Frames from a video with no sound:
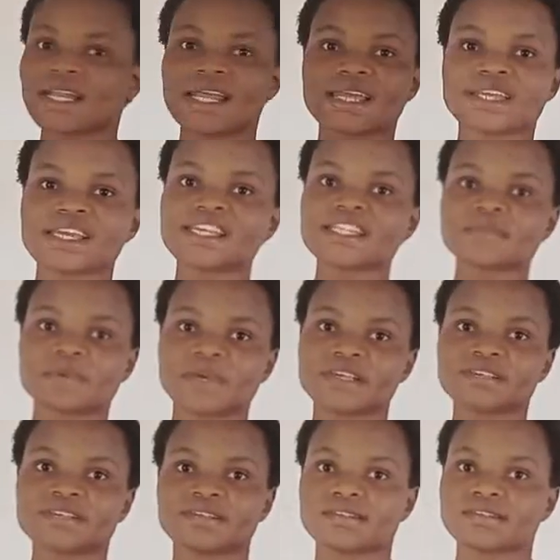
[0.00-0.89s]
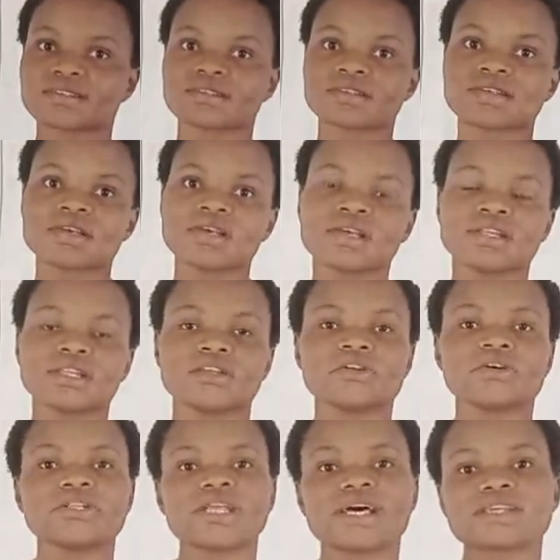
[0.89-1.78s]
are like expenses.
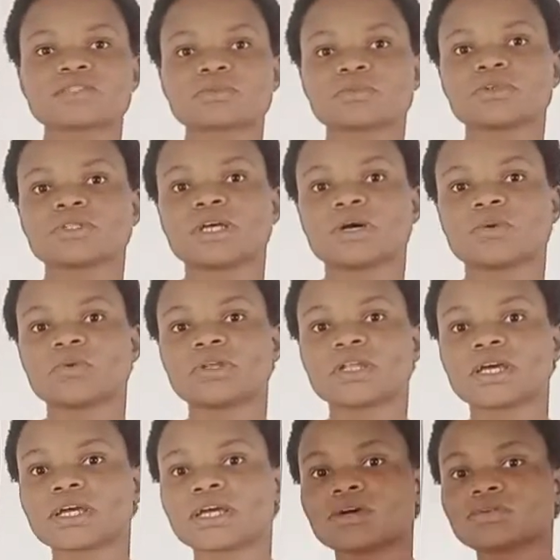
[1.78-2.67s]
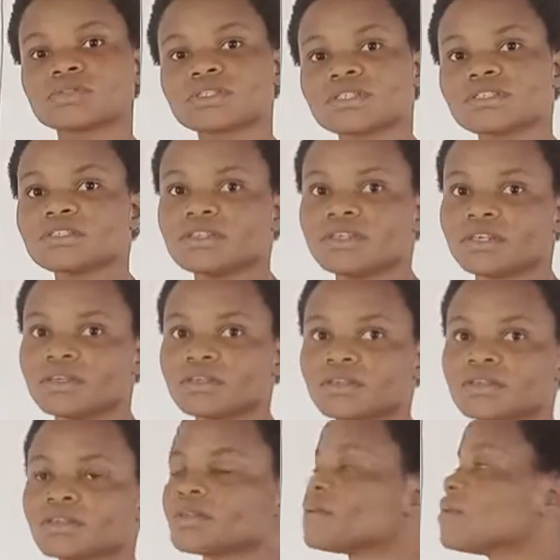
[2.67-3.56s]
They don't last more than one accounting
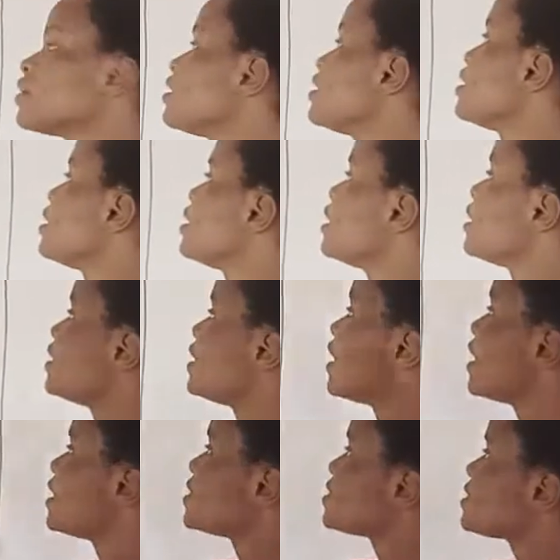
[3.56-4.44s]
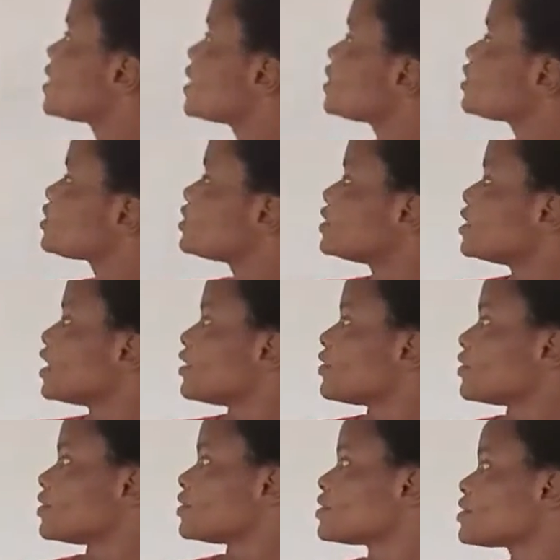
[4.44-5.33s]
year. Then
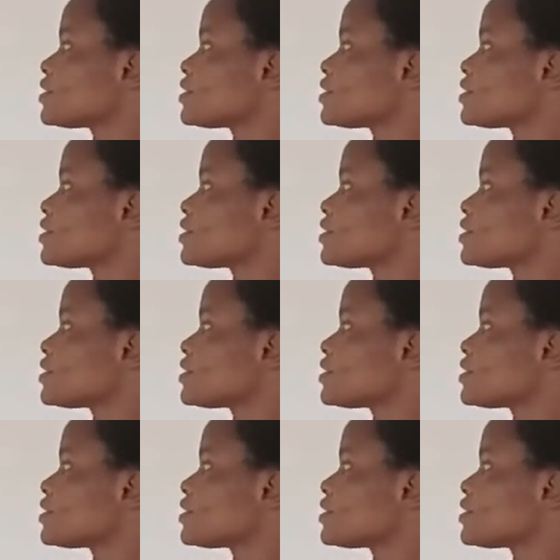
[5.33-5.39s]
stationery,